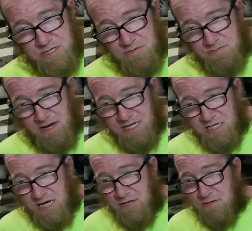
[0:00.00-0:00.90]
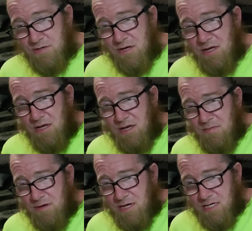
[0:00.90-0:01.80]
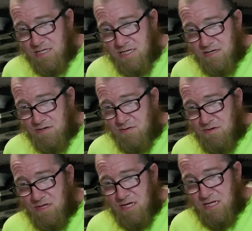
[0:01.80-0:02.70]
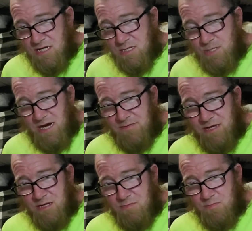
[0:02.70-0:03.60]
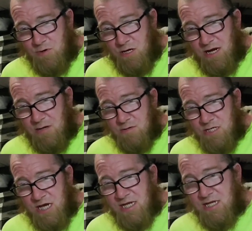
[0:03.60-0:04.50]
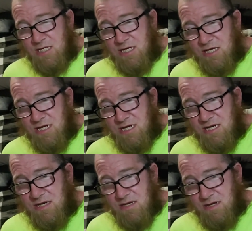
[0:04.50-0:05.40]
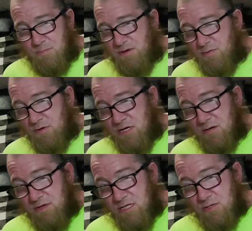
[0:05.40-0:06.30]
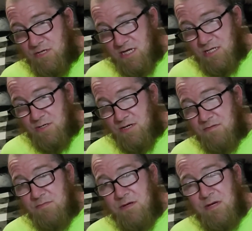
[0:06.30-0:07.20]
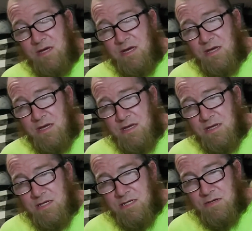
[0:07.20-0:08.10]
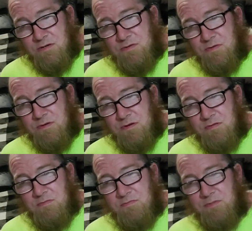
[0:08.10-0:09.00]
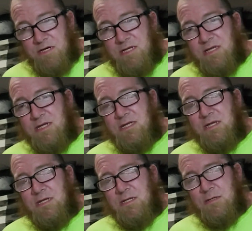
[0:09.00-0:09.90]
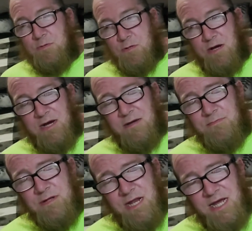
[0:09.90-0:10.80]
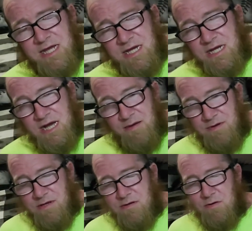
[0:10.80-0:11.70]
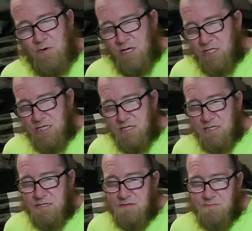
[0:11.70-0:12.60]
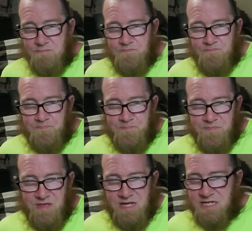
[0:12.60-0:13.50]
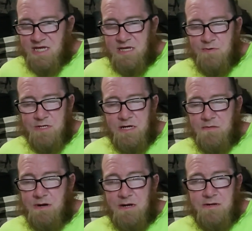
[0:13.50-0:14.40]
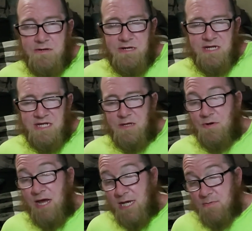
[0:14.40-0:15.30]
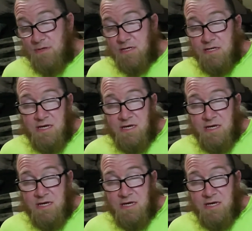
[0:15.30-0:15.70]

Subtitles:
to my channel, because you know he does a 5-day workout challenge, and then if people want to commit to it, that's on them. So, but subscribe, like, comment, questions, anything you want to talk about, anything you want to ask me.